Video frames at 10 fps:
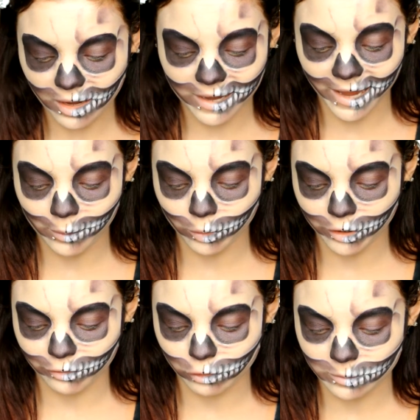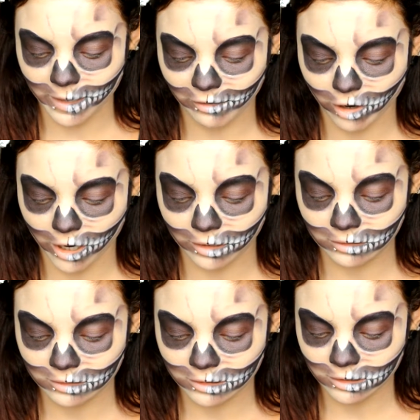again, one of those Mayron
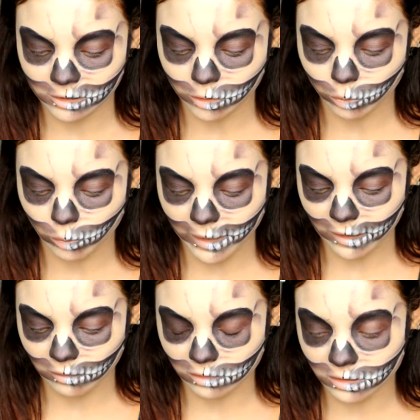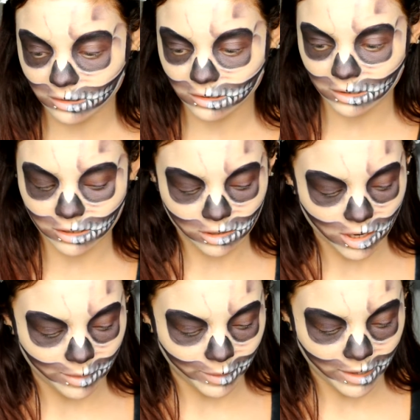wheels.
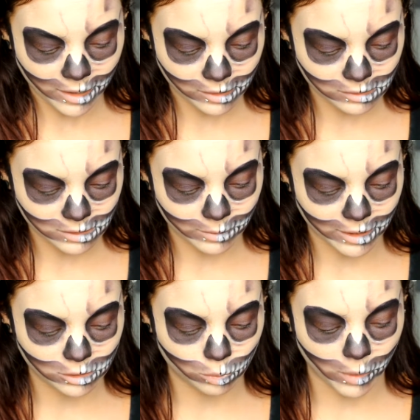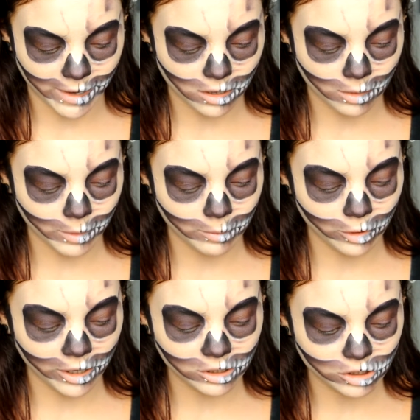And I'm getting some nice white on my
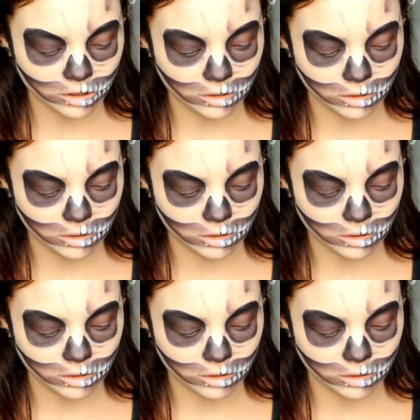brush.